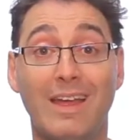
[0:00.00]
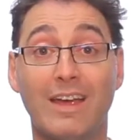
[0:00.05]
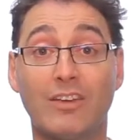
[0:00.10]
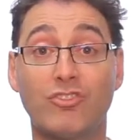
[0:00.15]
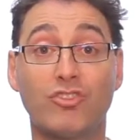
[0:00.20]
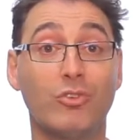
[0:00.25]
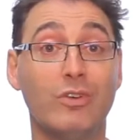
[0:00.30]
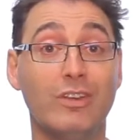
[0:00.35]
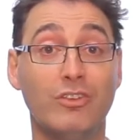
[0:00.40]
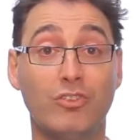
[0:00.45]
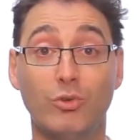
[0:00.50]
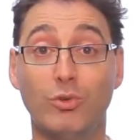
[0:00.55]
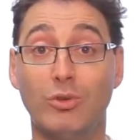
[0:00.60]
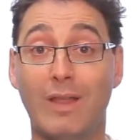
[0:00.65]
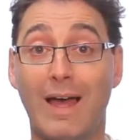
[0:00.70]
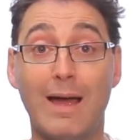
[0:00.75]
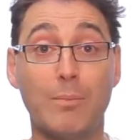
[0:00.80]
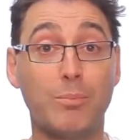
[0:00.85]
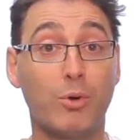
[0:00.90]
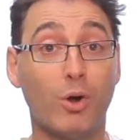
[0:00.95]
actually do
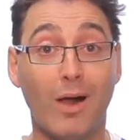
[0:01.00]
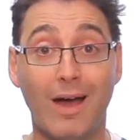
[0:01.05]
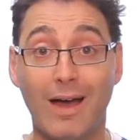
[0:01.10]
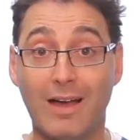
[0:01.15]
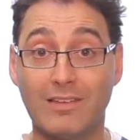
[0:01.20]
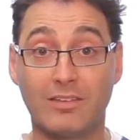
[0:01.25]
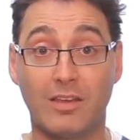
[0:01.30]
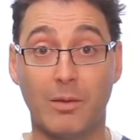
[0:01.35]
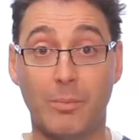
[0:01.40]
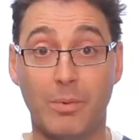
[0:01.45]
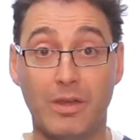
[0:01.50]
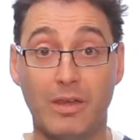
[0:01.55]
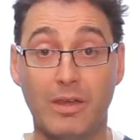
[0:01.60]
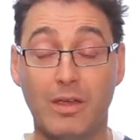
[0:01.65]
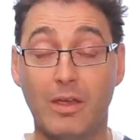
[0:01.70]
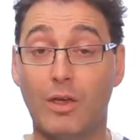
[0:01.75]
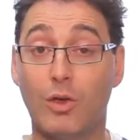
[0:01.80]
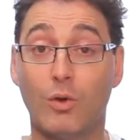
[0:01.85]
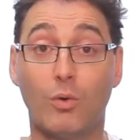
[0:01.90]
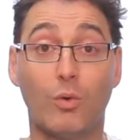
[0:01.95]
laparoscopy,
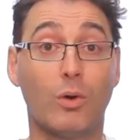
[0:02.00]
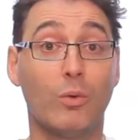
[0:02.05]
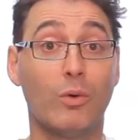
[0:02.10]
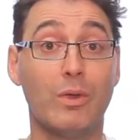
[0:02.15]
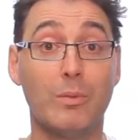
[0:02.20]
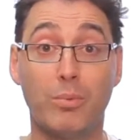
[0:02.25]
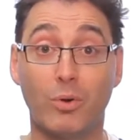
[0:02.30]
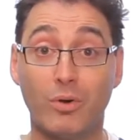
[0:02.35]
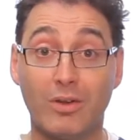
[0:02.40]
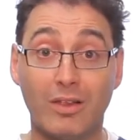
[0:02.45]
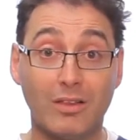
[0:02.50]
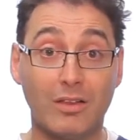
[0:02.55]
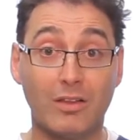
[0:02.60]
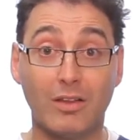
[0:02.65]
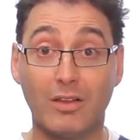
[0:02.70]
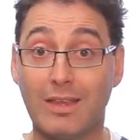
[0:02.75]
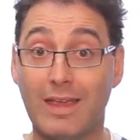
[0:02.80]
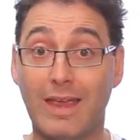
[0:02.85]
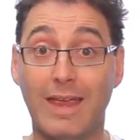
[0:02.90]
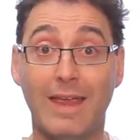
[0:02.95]
where we put a
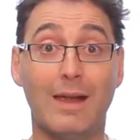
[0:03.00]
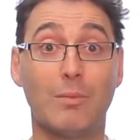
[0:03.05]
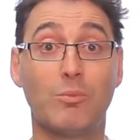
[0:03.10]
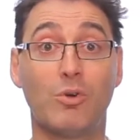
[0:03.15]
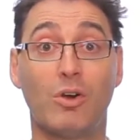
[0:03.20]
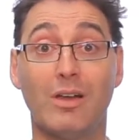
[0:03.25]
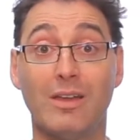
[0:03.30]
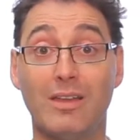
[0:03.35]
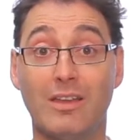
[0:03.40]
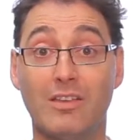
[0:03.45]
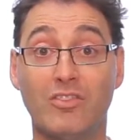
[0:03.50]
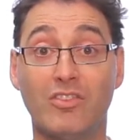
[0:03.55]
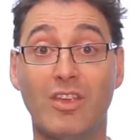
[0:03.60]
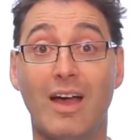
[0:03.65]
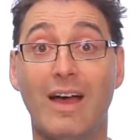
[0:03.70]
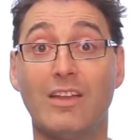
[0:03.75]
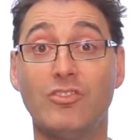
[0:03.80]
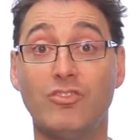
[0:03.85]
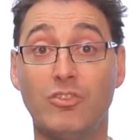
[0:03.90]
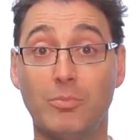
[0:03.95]
little camera
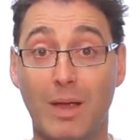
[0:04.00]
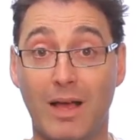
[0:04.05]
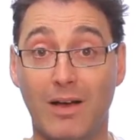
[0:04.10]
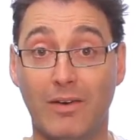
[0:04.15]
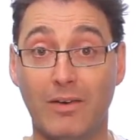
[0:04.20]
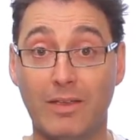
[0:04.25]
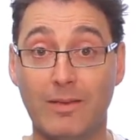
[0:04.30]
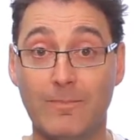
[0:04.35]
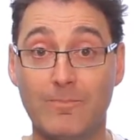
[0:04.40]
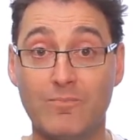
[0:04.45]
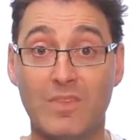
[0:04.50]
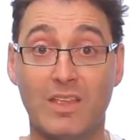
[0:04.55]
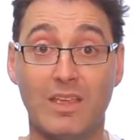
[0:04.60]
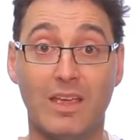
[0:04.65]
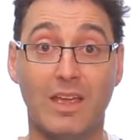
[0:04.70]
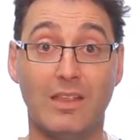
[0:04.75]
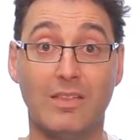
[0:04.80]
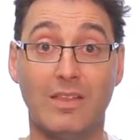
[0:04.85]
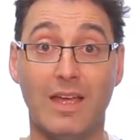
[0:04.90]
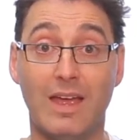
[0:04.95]
inside your belly,
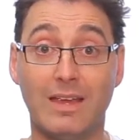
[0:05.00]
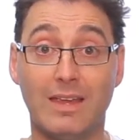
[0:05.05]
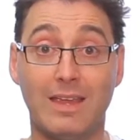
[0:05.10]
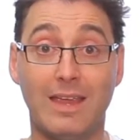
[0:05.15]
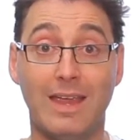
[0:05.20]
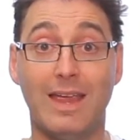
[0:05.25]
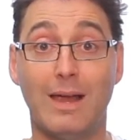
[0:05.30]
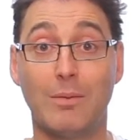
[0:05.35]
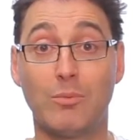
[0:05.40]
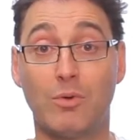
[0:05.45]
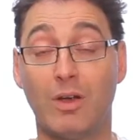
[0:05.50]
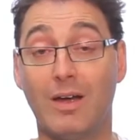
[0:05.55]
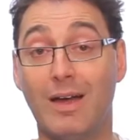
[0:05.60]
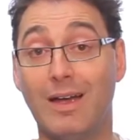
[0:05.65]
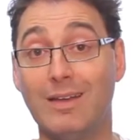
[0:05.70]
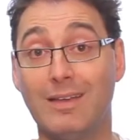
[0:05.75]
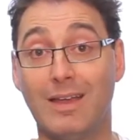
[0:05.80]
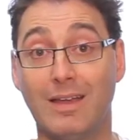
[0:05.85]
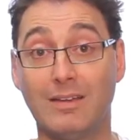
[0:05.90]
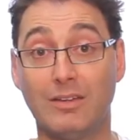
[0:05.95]
and that camera
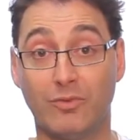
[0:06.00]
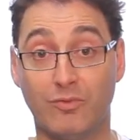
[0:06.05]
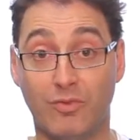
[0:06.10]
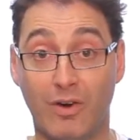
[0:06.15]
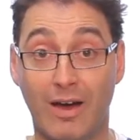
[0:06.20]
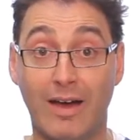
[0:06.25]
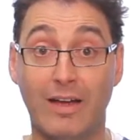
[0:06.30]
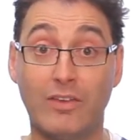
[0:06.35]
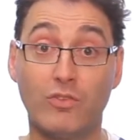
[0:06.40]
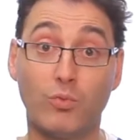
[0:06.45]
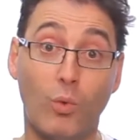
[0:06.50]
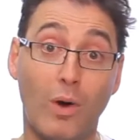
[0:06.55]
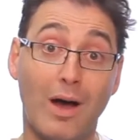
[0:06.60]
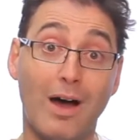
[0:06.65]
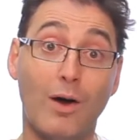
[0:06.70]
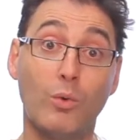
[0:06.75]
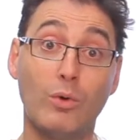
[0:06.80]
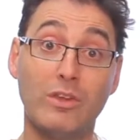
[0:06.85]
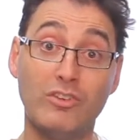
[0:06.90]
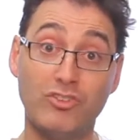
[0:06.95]
identifies
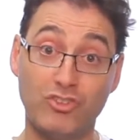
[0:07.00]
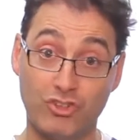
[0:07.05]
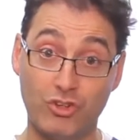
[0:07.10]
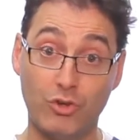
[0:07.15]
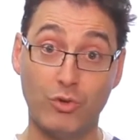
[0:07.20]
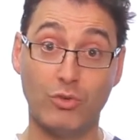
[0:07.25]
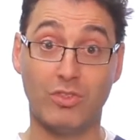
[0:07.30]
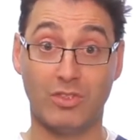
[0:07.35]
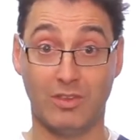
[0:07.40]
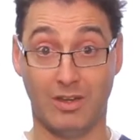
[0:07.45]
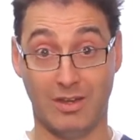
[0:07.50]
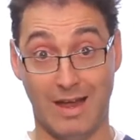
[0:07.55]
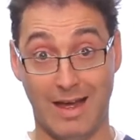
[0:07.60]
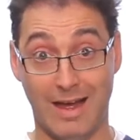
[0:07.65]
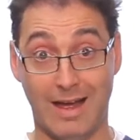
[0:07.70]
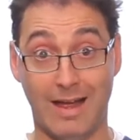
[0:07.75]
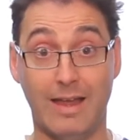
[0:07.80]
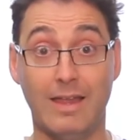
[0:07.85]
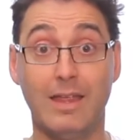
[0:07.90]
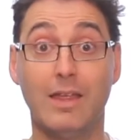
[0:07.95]
while we shoot the
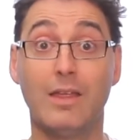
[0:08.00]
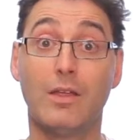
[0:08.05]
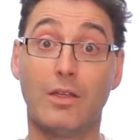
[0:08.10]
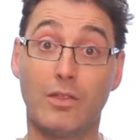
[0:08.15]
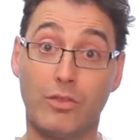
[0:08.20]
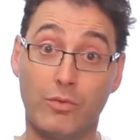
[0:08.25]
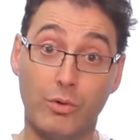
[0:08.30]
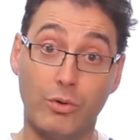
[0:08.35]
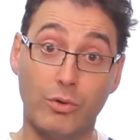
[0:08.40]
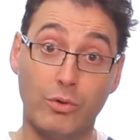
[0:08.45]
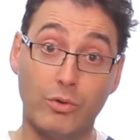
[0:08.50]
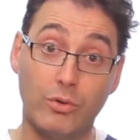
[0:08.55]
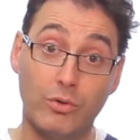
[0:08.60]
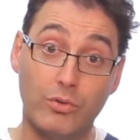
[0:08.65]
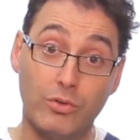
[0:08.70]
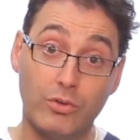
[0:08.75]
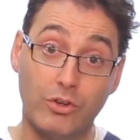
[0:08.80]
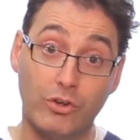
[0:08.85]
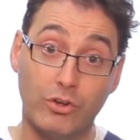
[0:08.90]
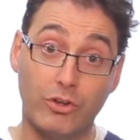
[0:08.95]
dye through
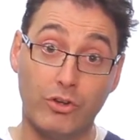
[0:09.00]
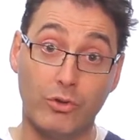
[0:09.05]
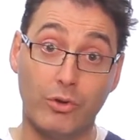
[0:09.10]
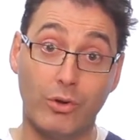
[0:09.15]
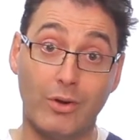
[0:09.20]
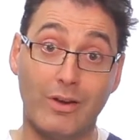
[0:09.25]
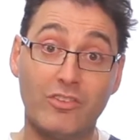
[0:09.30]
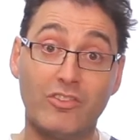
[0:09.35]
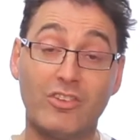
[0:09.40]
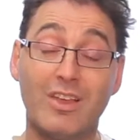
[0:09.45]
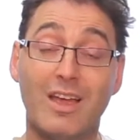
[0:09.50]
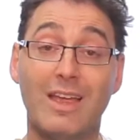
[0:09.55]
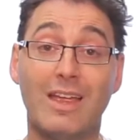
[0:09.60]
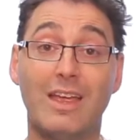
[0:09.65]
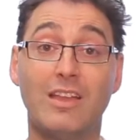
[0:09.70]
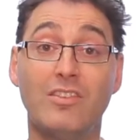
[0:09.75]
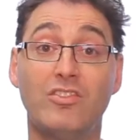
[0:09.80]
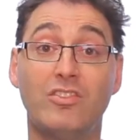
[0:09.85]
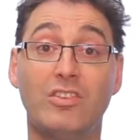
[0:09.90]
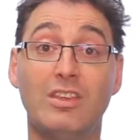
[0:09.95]
your uterus
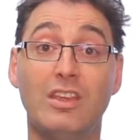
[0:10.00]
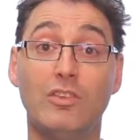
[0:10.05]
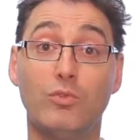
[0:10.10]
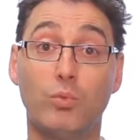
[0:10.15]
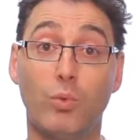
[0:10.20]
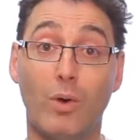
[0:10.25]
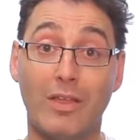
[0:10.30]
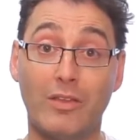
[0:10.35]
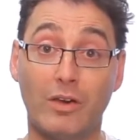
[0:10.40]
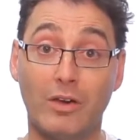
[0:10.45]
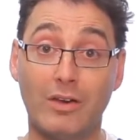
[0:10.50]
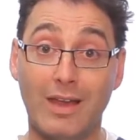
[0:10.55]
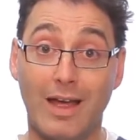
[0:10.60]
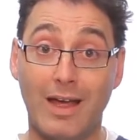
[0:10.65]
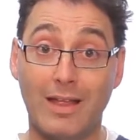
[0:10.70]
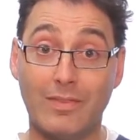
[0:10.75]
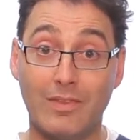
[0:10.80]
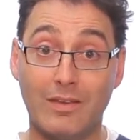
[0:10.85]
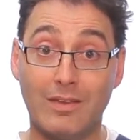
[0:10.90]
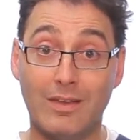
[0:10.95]
and sees whether or
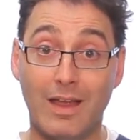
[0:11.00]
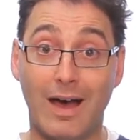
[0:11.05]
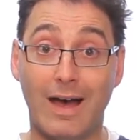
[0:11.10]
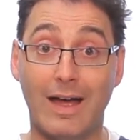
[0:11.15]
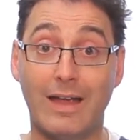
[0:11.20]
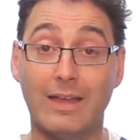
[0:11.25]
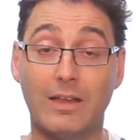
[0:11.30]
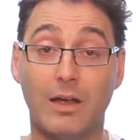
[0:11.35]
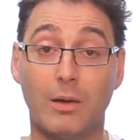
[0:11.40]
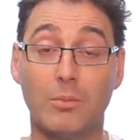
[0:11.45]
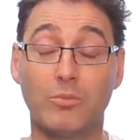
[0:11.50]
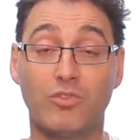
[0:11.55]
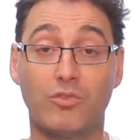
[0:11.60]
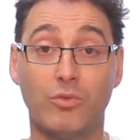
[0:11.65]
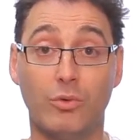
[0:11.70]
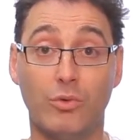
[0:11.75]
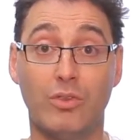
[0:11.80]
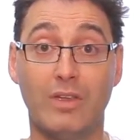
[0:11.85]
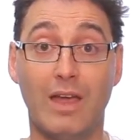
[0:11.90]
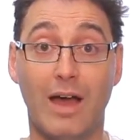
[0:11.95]
not the dye comes
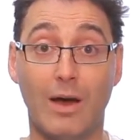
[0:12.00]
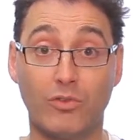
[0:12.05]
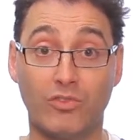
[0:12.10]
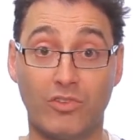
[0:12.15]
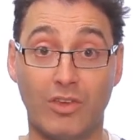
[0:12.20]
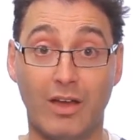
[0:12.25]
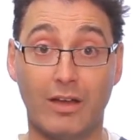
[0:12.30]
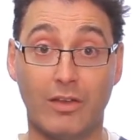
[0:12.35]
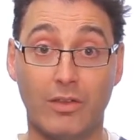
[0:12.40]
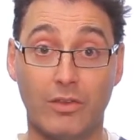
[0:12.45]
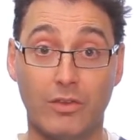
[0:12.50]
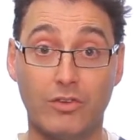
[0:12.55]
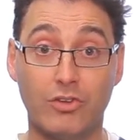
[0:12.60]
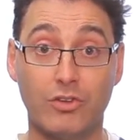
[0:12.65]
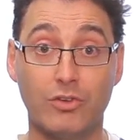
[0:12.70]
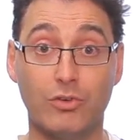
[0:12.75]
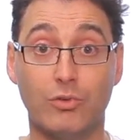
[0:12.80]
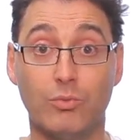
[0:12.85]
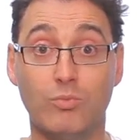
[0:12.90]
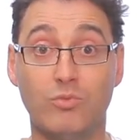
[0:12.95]
through the outside of the
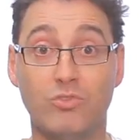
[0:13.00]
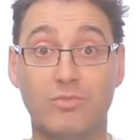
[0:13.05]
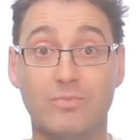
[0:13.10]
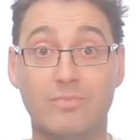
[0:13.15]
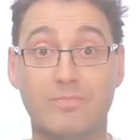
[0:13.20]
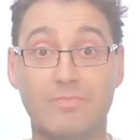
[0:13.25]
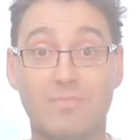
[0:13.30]
tubes.